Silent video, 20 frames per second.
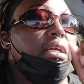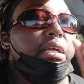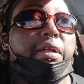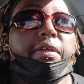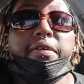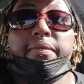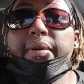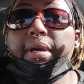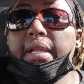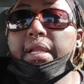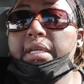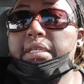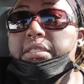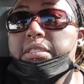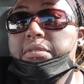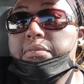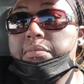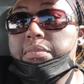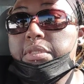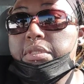Everybody has
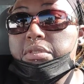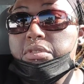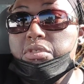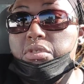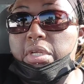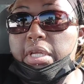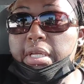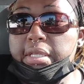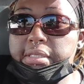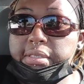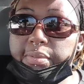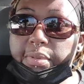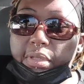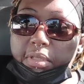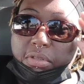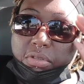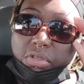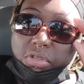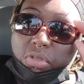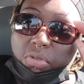been has
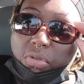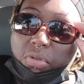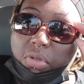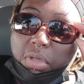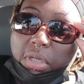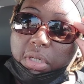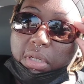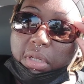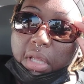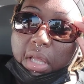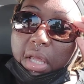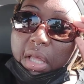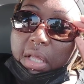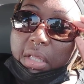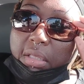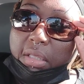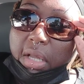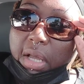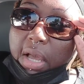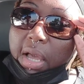been enjoying
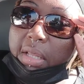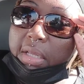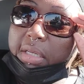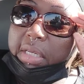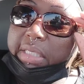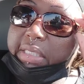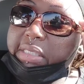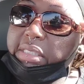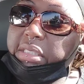the holiday